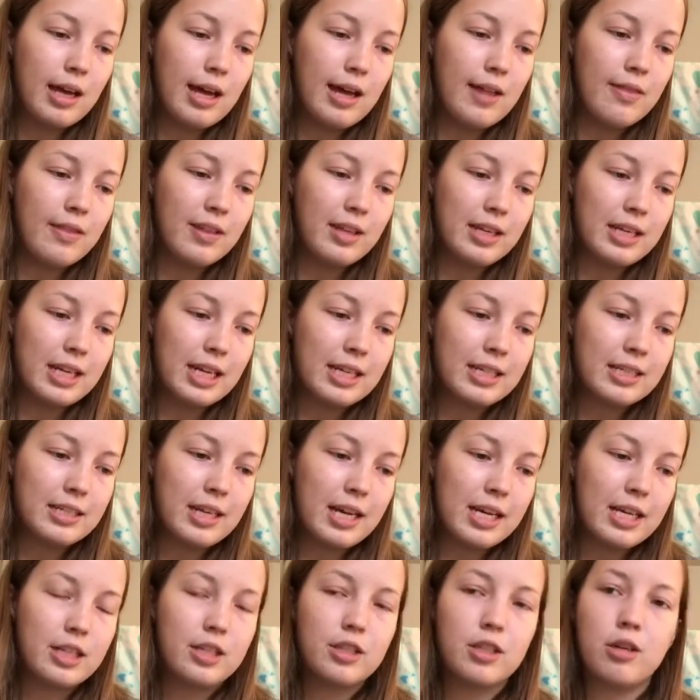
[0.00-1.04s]
and then, yeah,
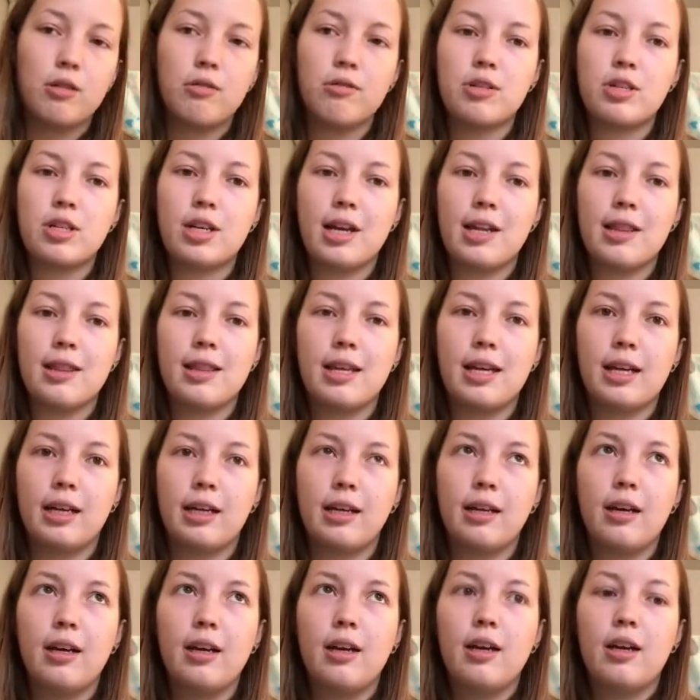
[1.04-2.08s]
Psych Soc, I
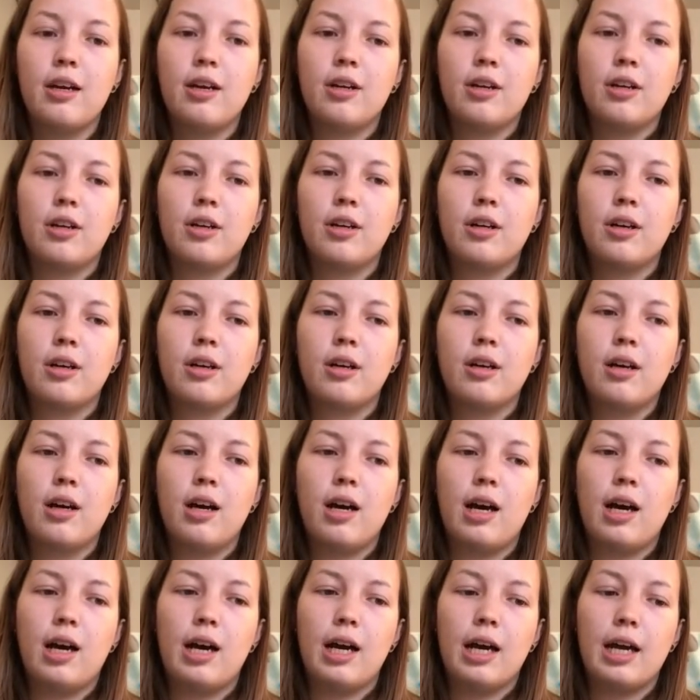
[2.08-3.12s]
think
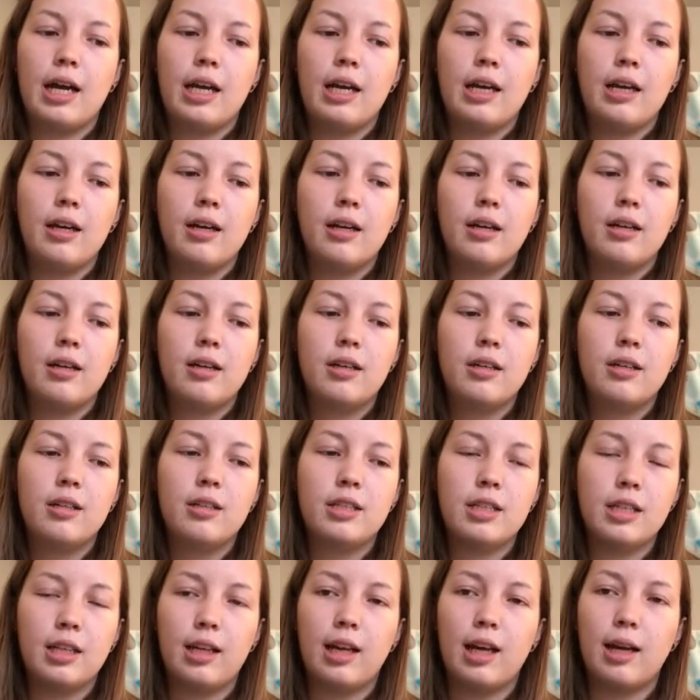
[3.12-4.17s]
I
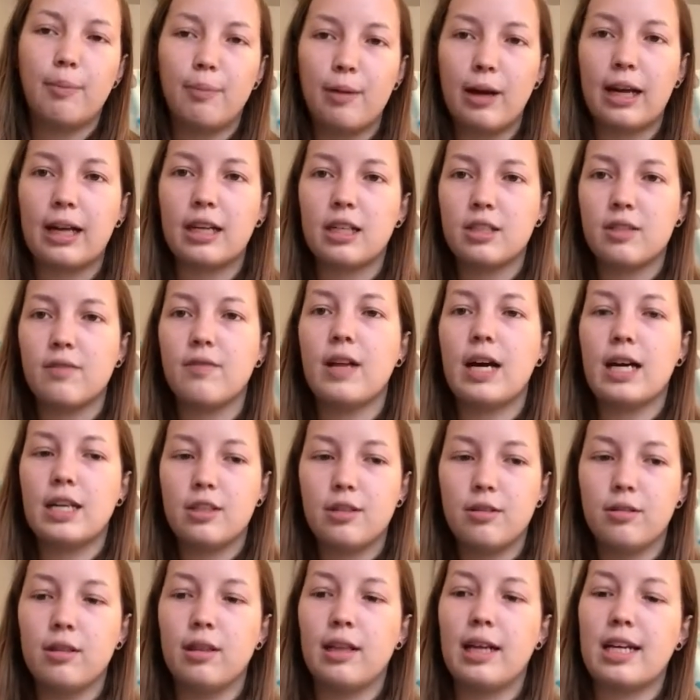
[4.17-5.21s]
did a lot of practice of that
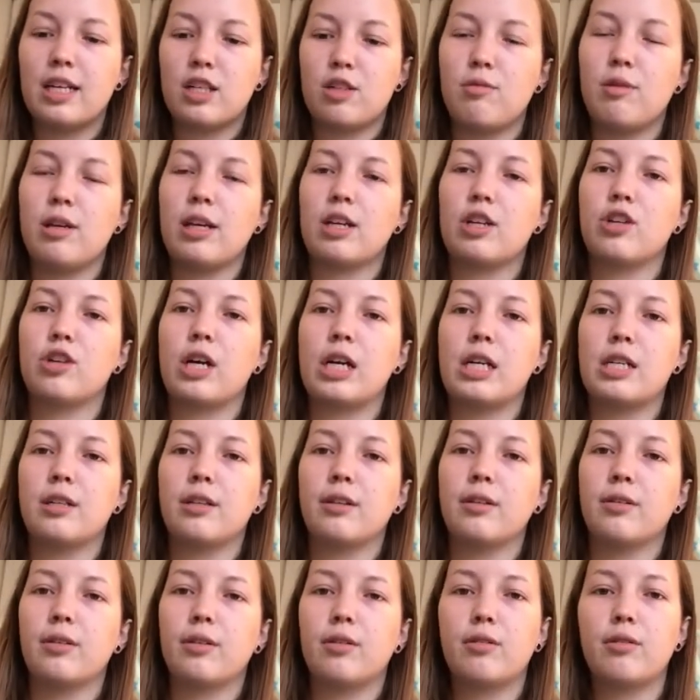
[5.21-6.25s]
too the last week, tried
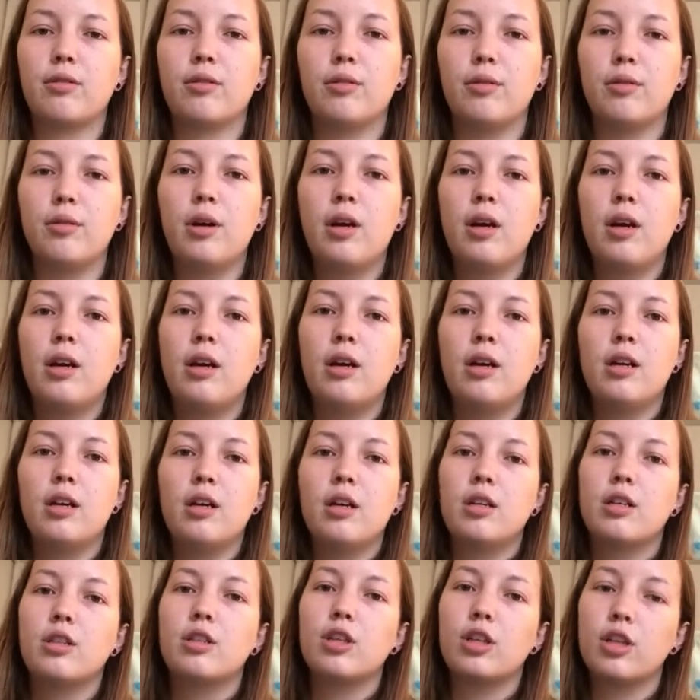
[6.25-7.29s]
to look through
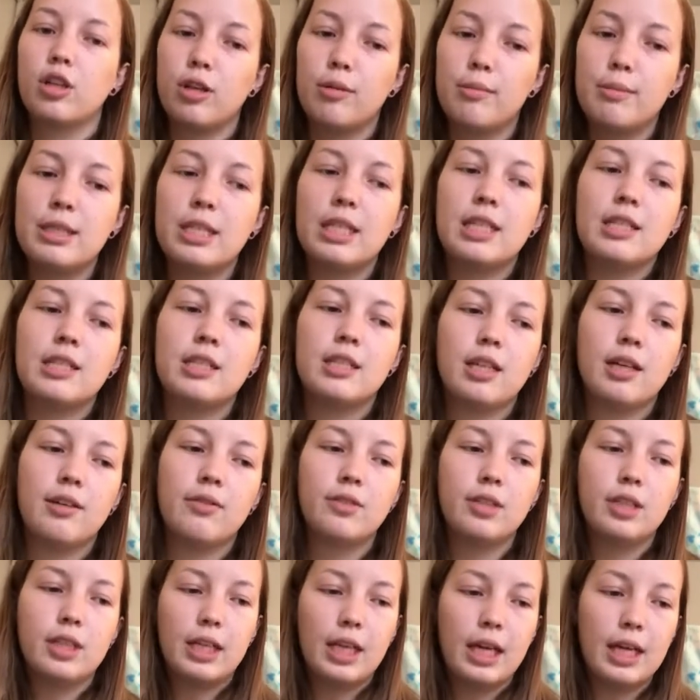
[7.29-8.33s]
terms and
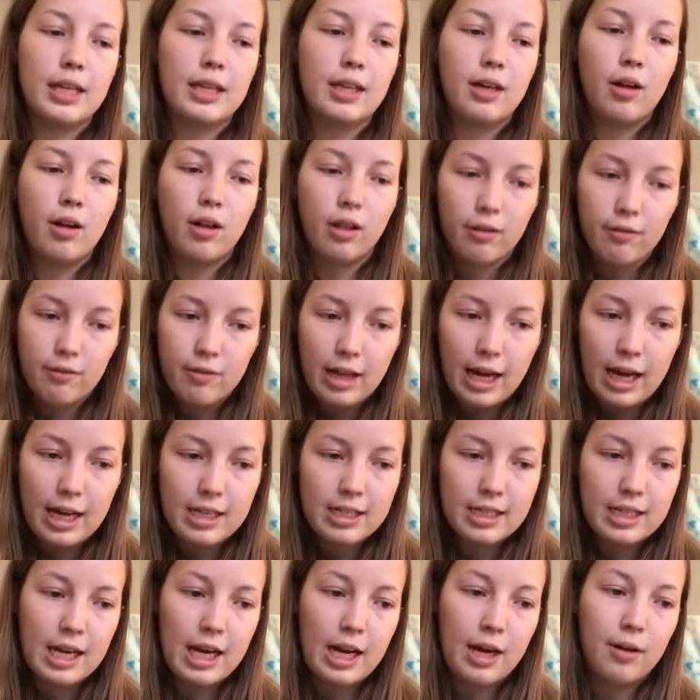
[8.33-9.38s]
stuff to get all of
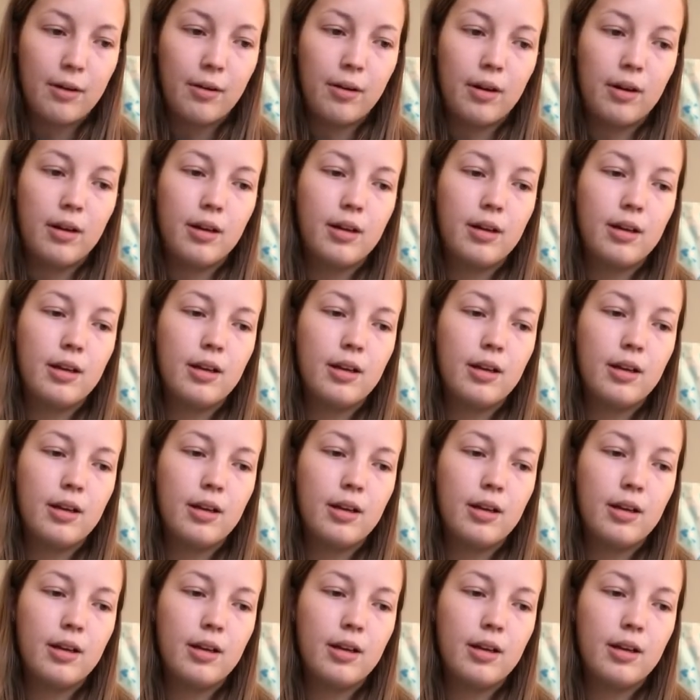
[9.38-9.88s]
that down.